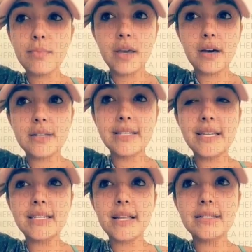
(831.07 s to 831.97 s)
because
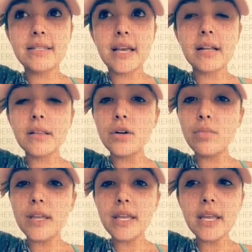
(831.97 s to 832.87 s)
he tends to get a
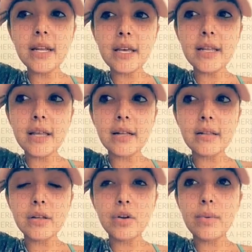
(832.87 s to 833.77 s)
little bit heated and
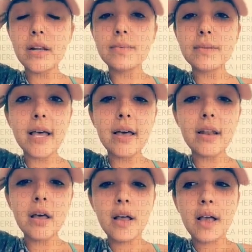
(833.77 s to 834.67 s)
a little bit upset,